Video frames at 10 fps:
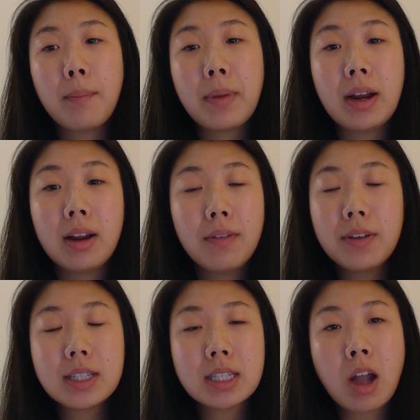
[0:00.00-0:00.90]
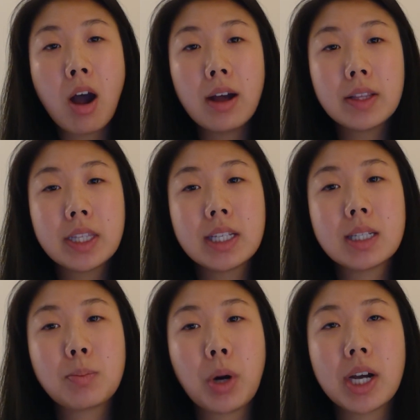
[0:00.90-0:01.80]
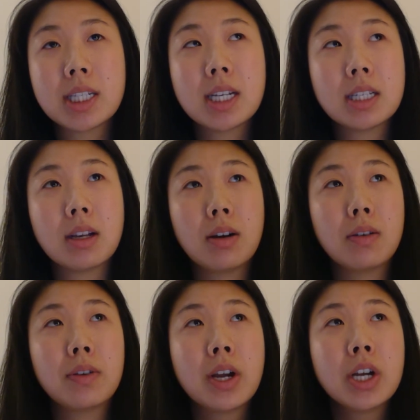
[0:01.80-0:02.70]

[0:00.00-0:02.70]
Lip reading: and if it's not, this process of